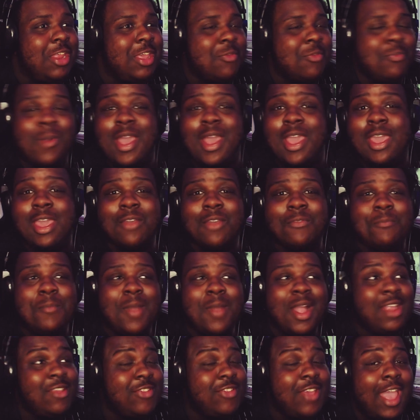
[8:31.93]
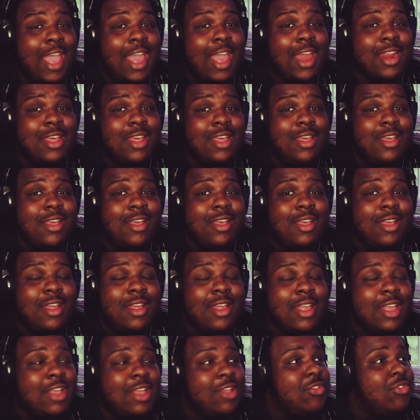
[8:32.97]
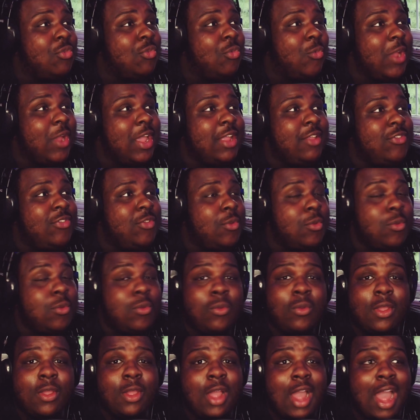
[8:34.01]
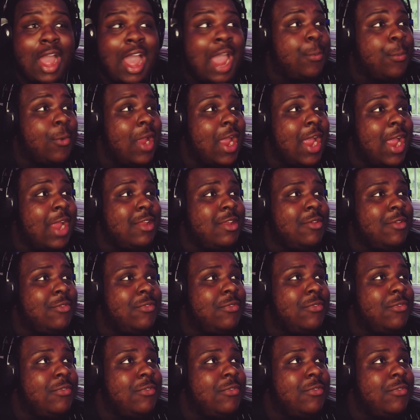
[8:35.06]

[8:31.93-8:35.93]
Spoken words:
If my chat is way too hyperactive,